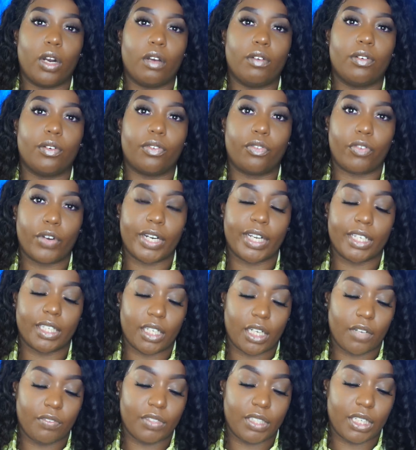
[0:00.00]
have freaking
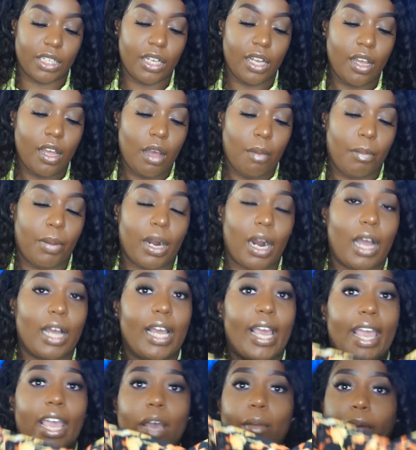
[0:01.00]
loved it. But I
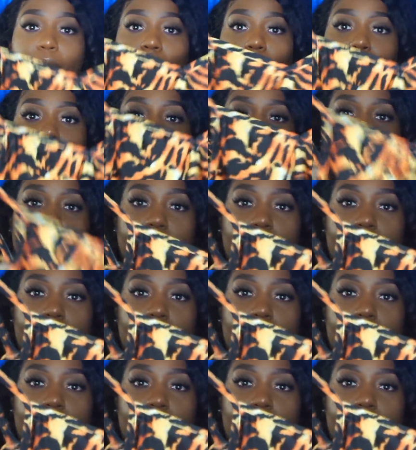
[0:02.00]
am absolutely